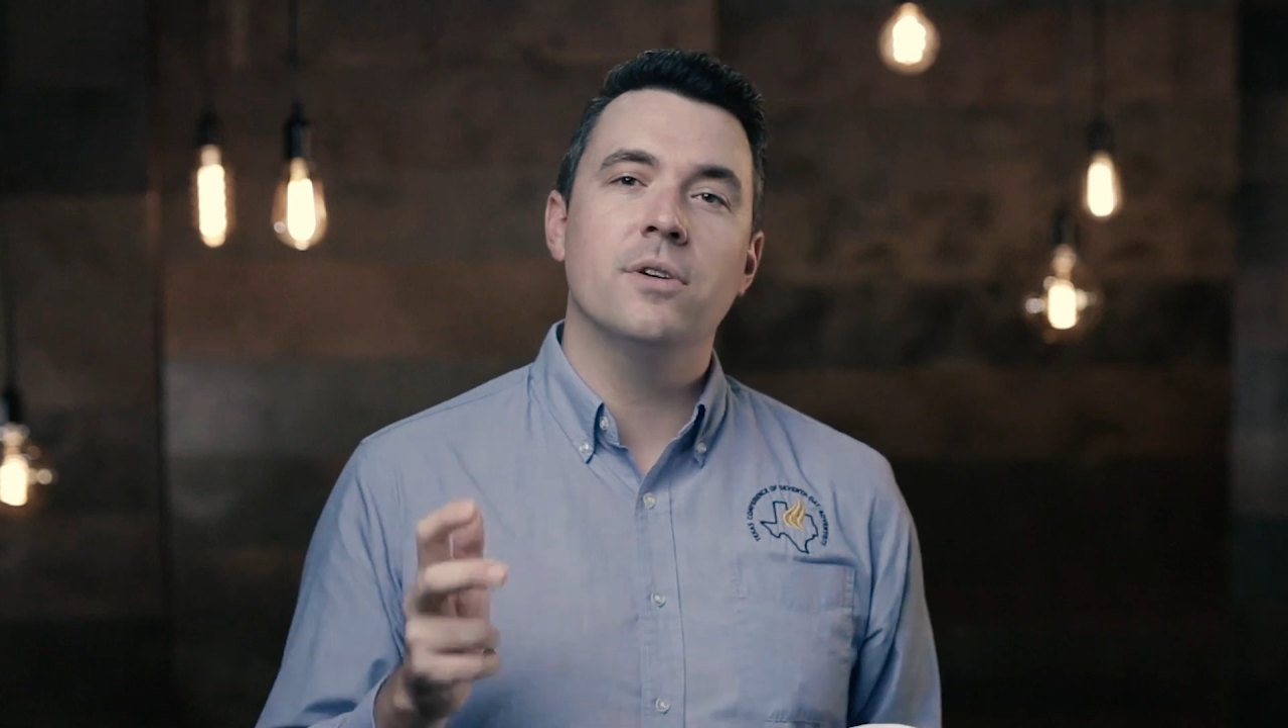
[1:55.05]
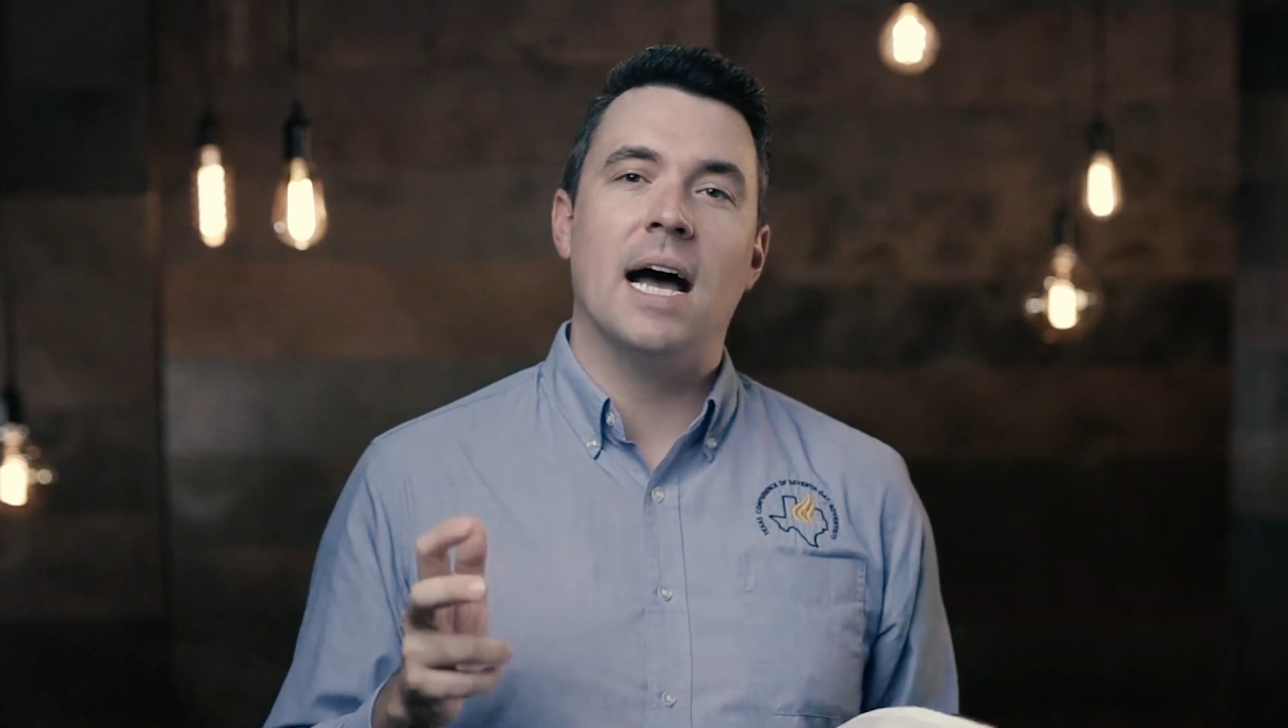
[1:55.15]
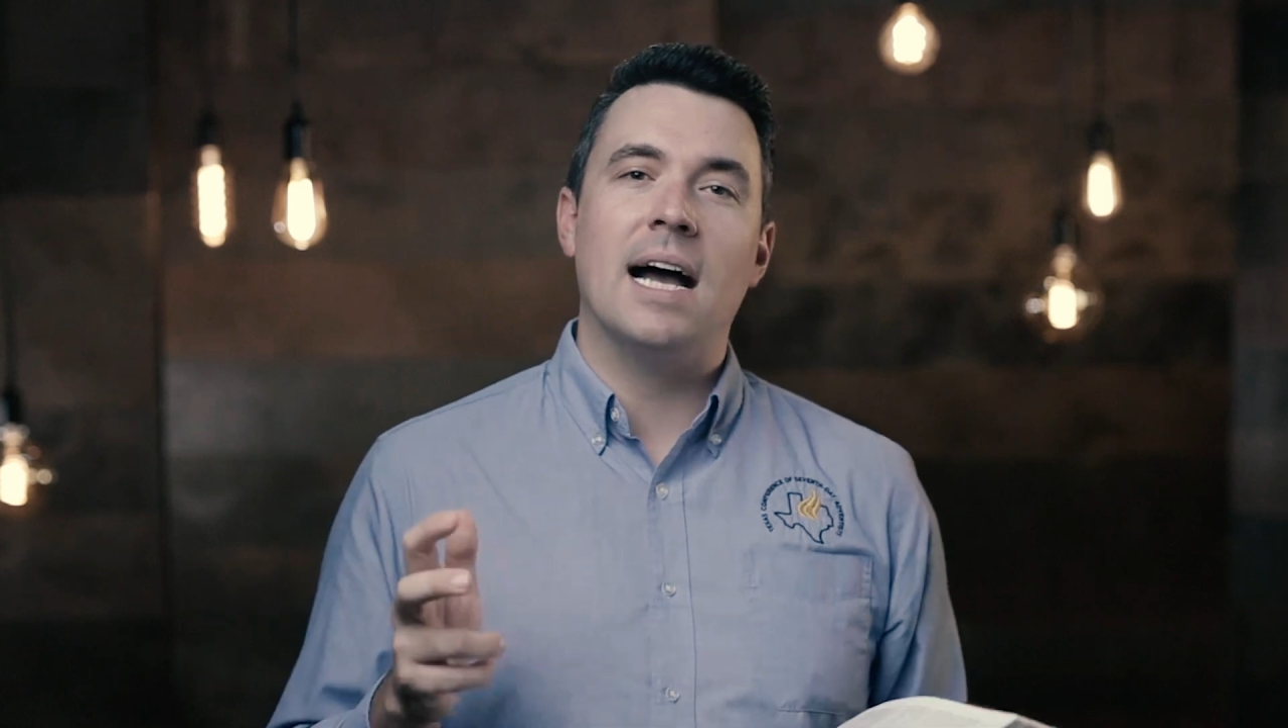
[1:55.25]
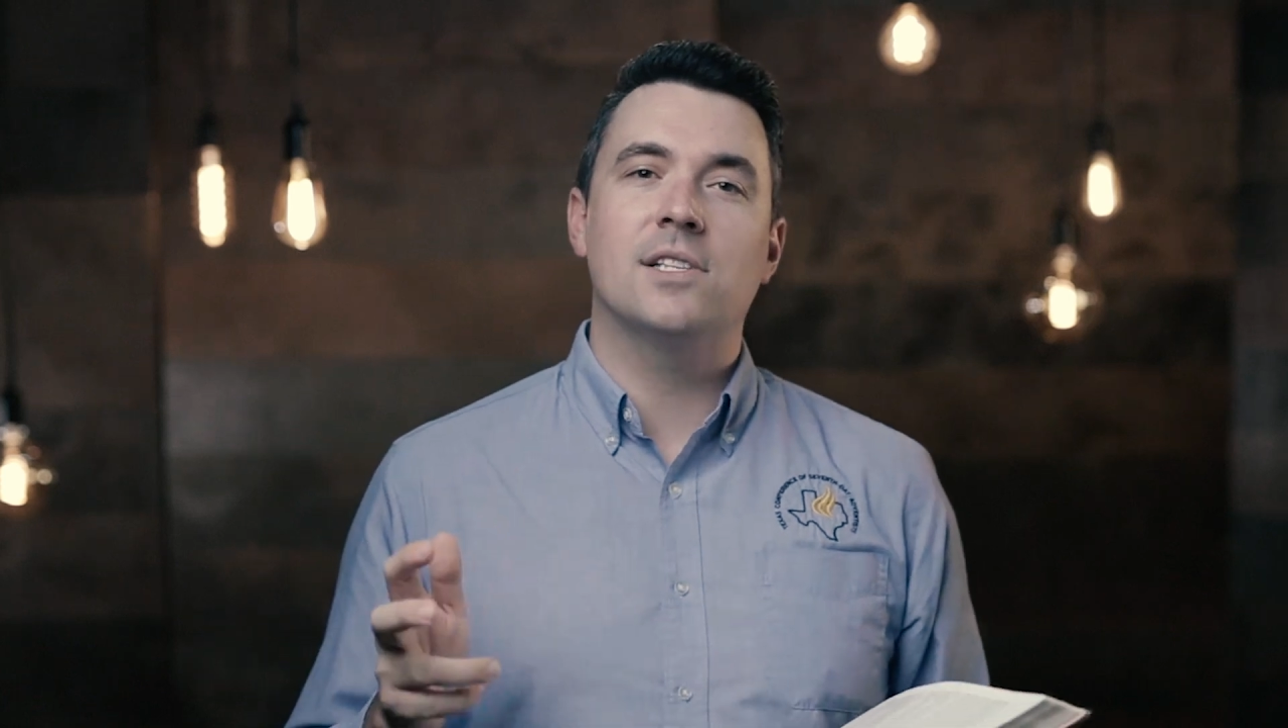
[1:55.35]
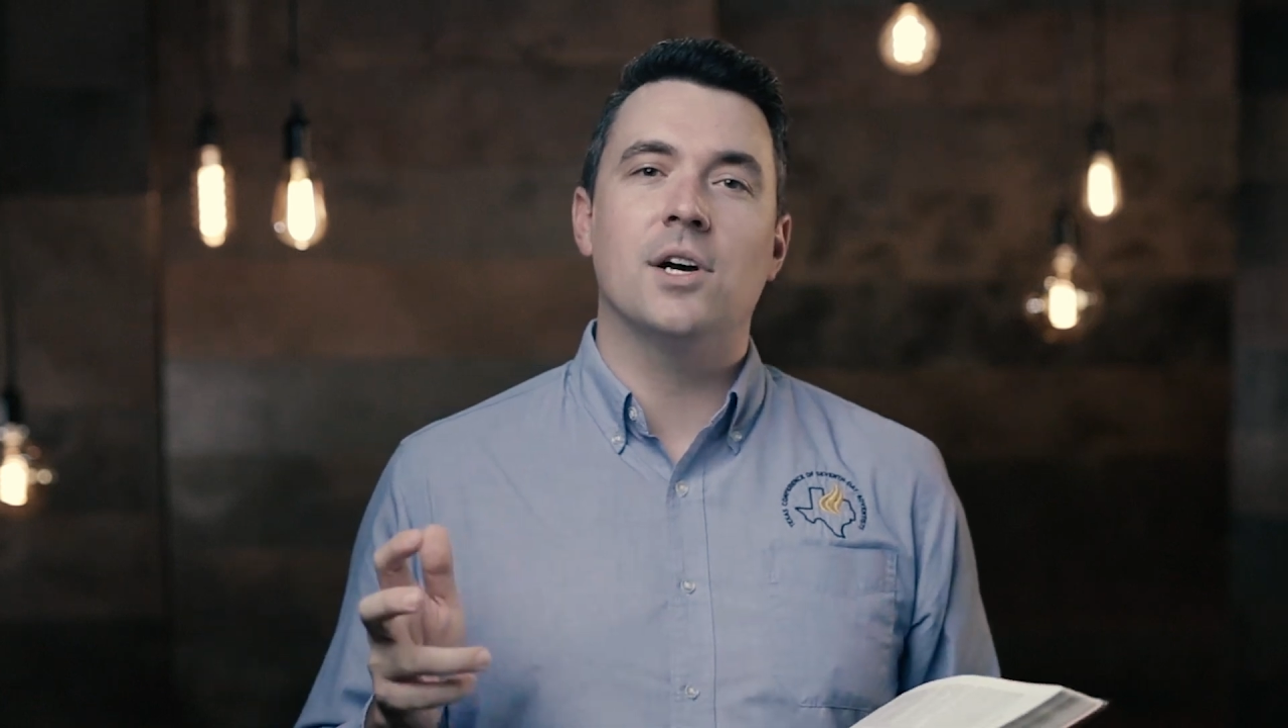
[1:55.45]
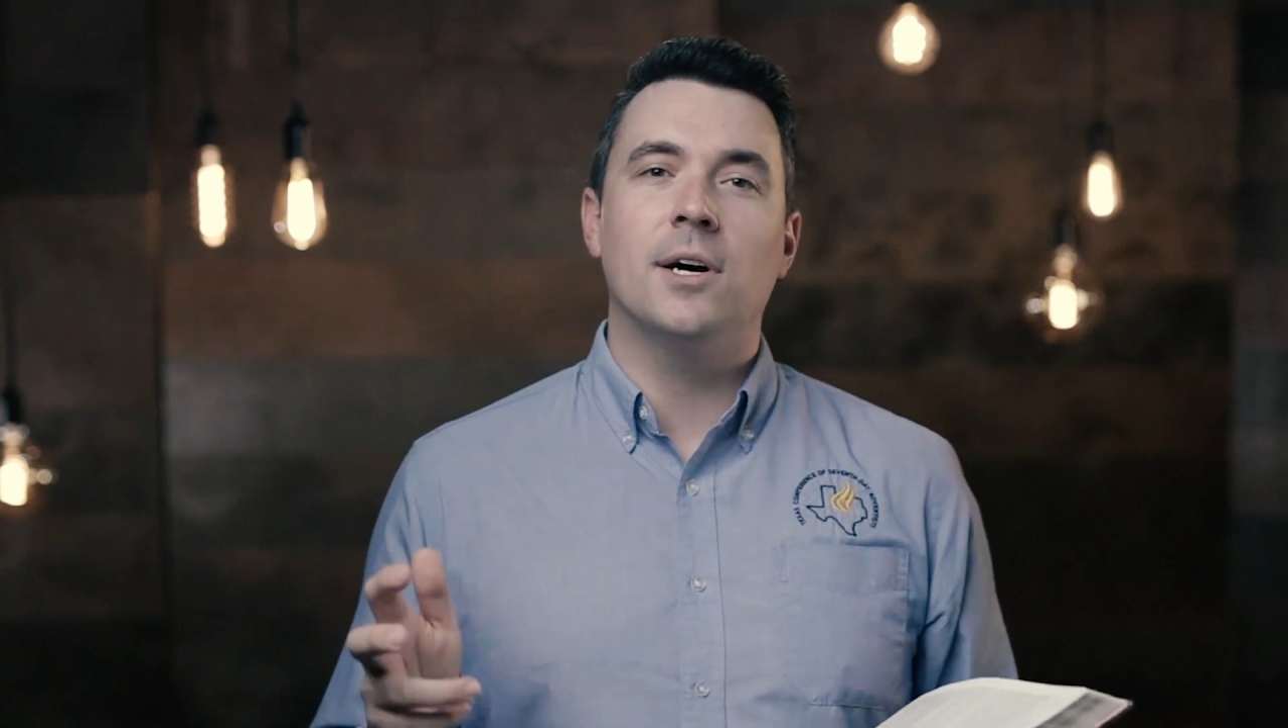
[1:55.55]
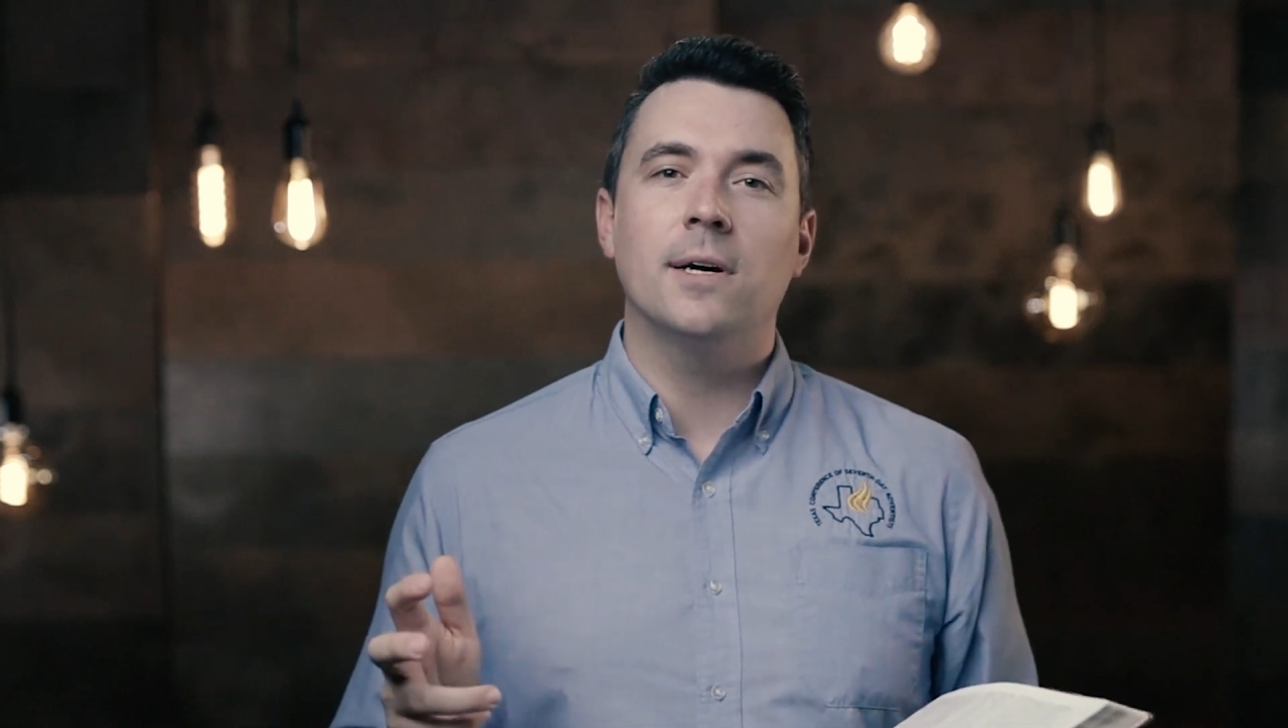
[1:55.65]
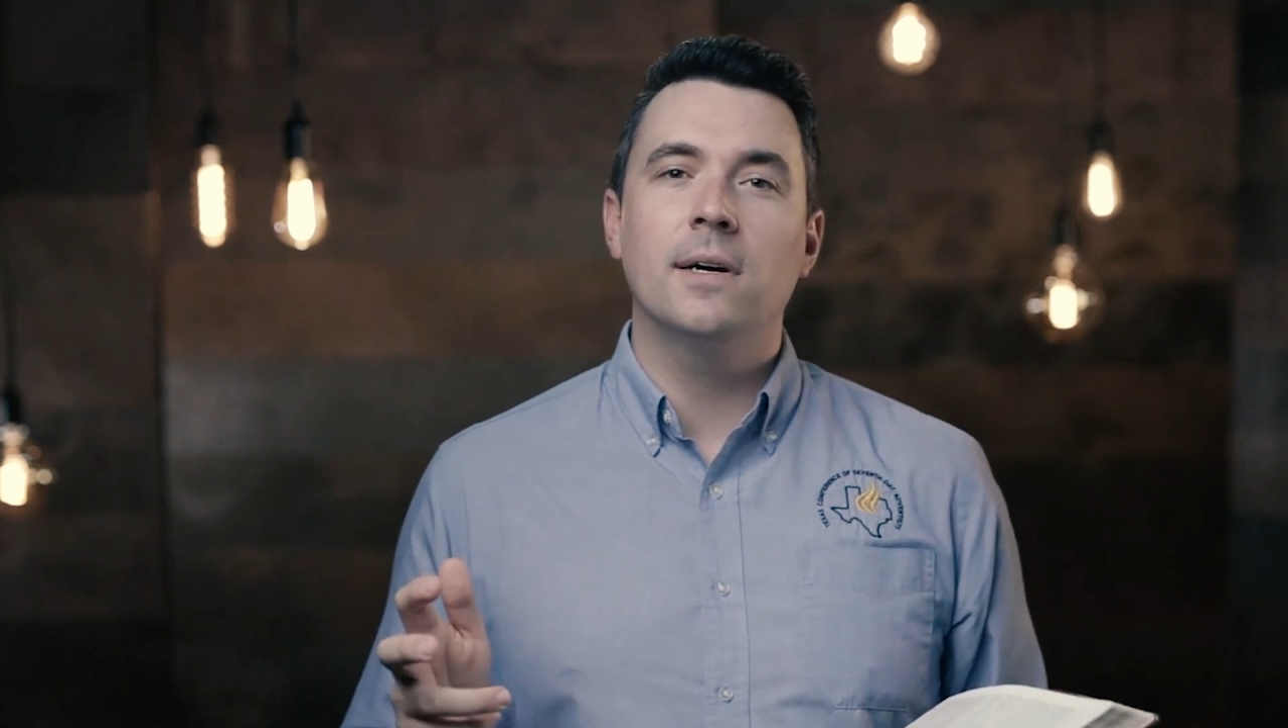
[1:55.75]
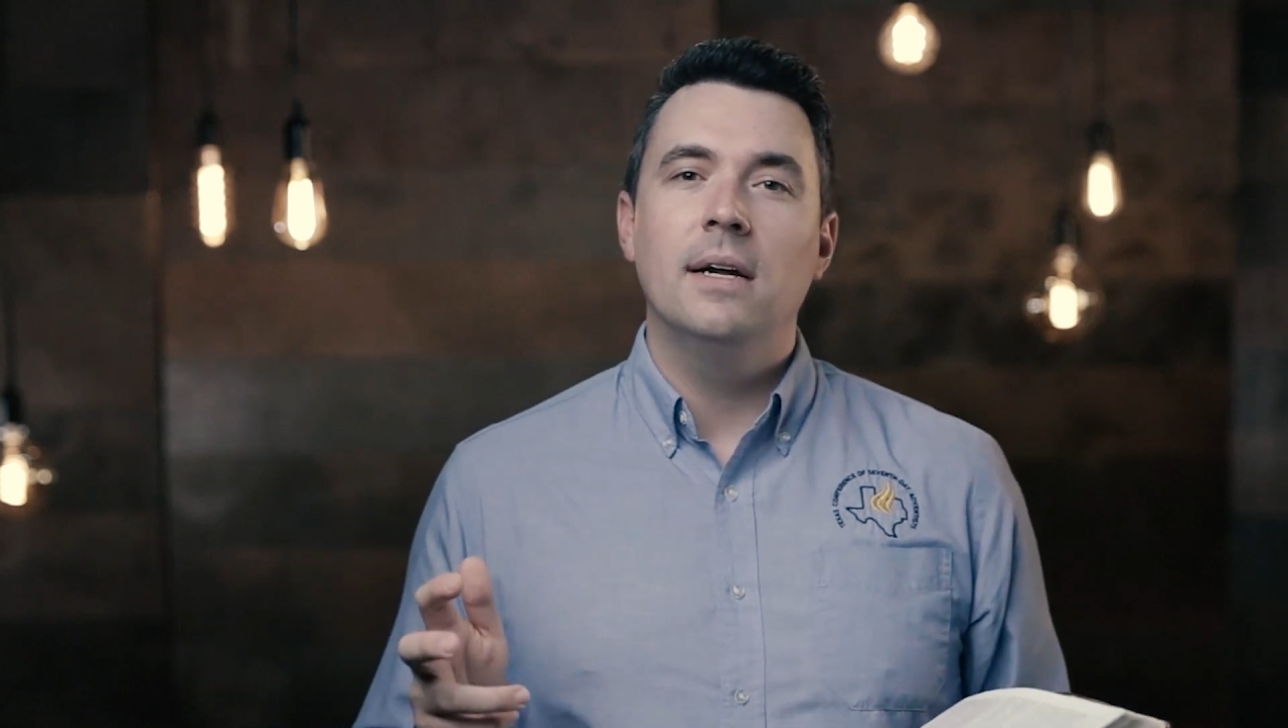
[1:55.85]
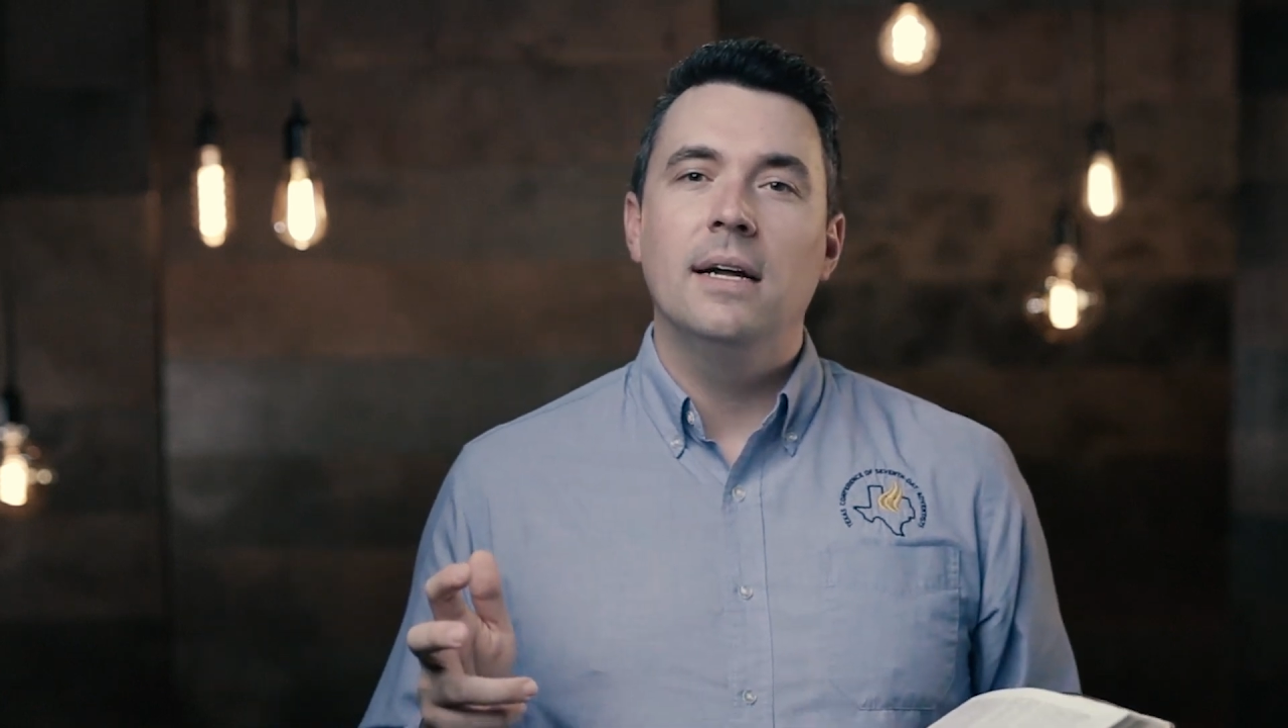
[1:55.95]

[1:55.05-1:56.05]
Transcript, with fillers: eyes are.